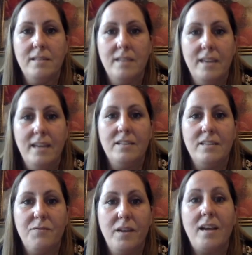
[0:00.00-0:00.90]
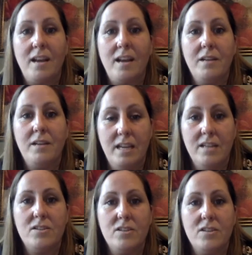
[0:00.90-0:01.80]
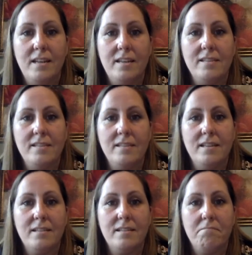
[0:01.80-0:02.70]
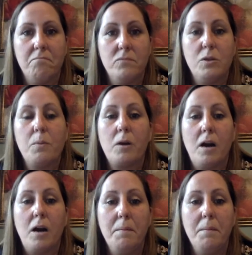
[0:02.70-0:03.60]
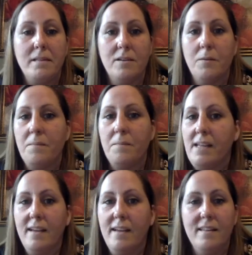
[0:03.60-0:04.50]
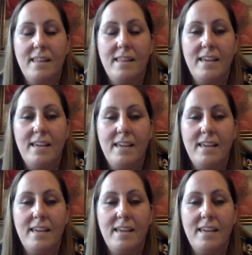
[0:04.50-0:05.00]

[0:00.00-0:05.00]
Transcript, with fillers: it has fit kind of a niche that isn't mm-hmm. super common. So thank yeah. you.